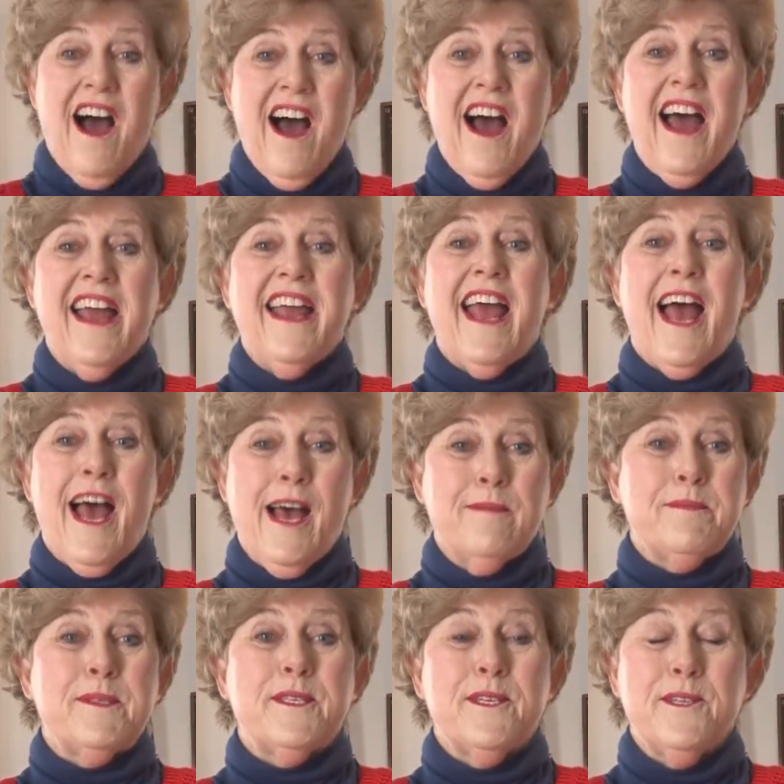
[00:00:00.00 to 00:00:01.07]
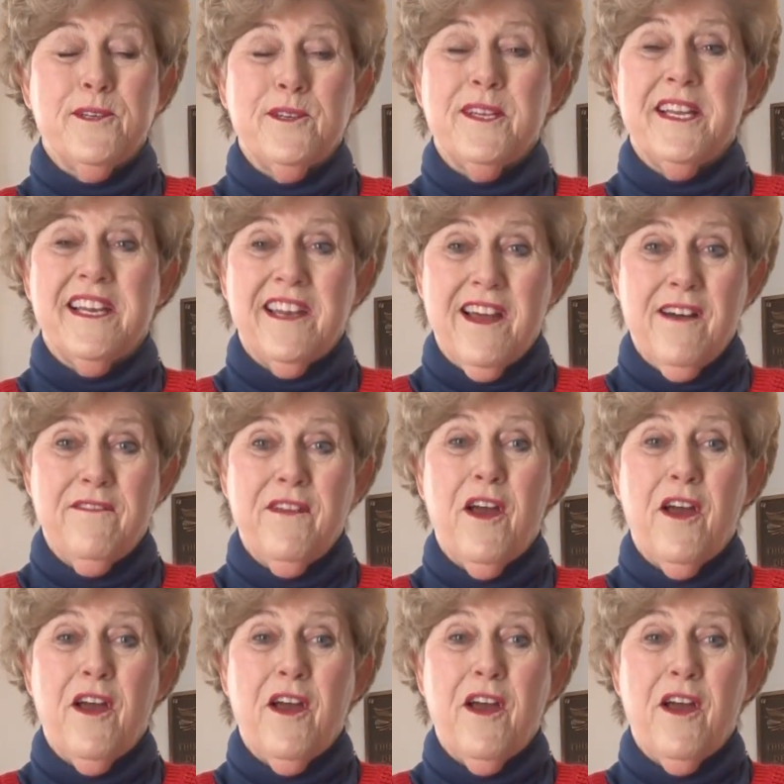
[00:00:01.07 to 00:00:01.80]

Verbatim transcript: I absolutely love